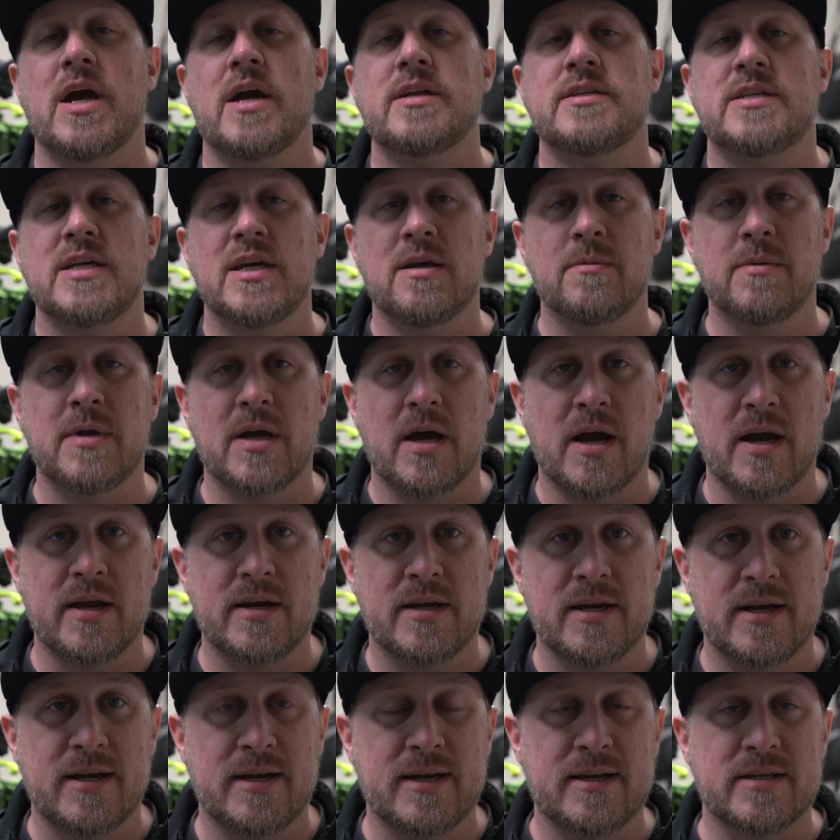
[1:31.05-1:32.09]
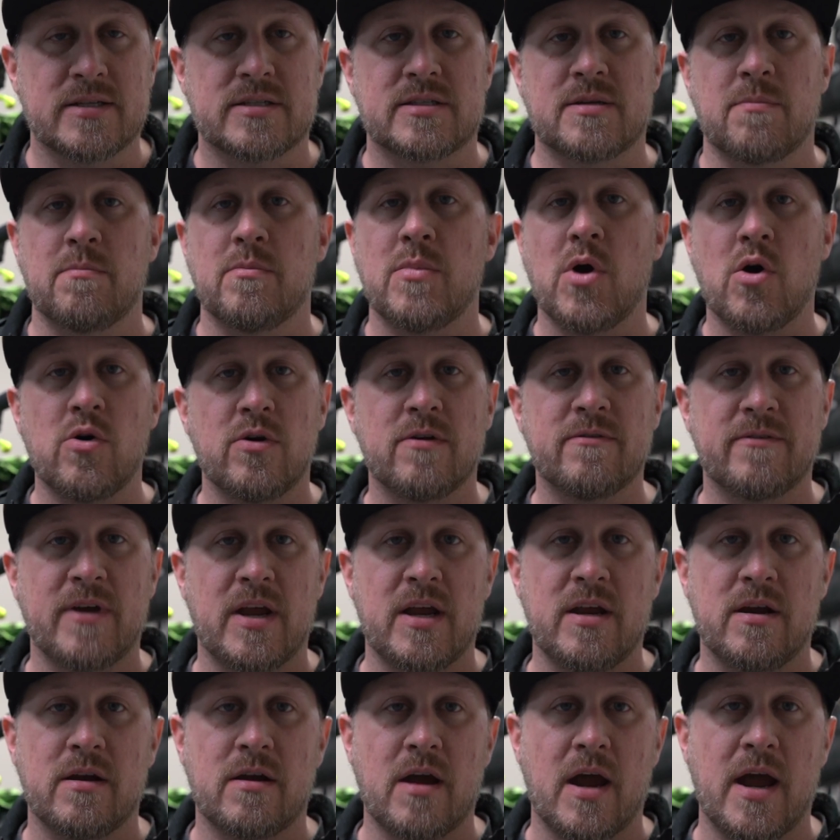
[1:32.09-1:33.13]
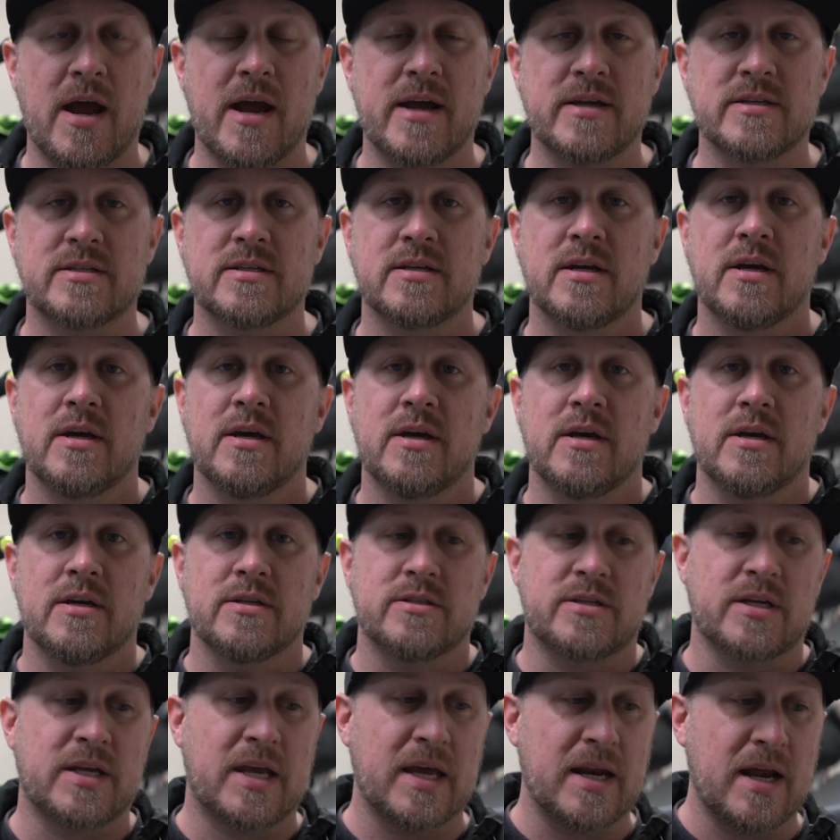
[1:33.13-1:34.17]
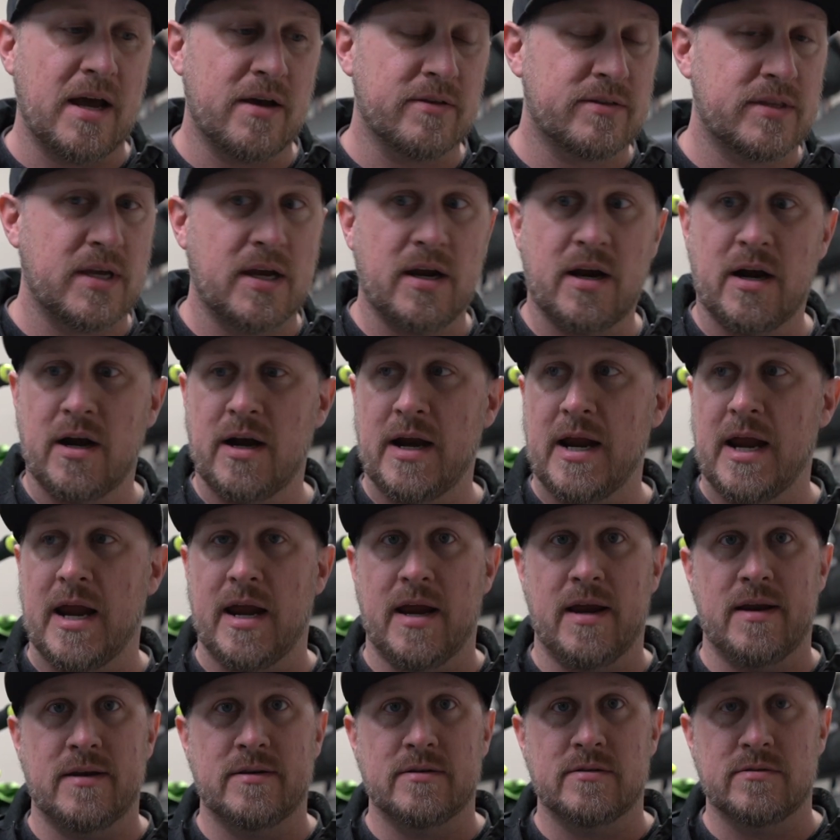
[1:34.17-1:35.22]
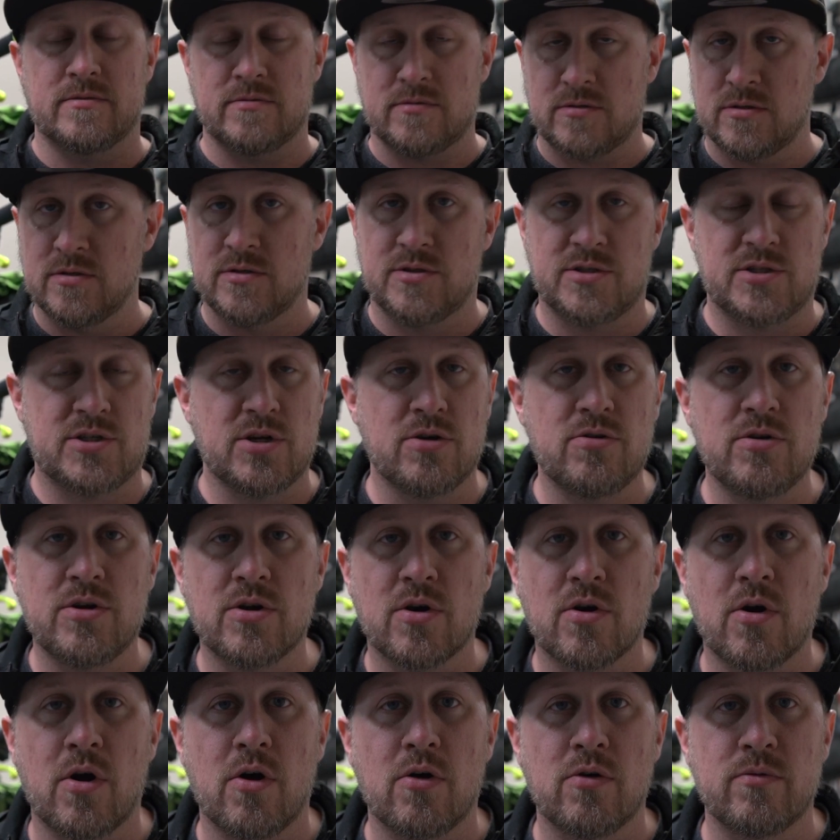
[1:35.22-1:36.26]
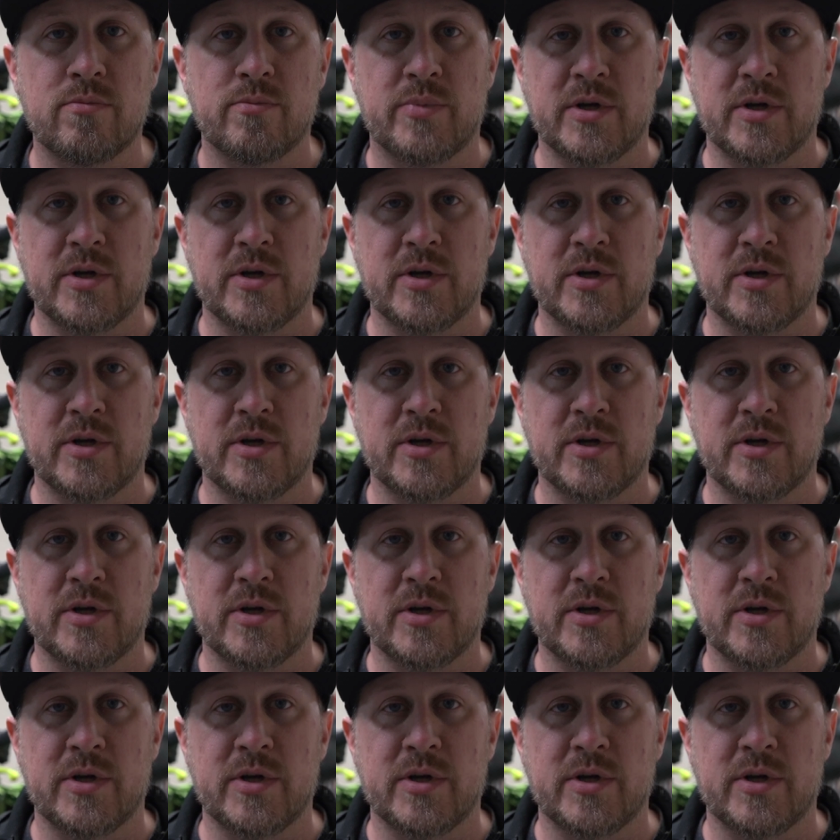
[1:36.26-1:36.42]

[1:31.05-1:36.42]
idea behind it is to motivate you guys to get out there and do your own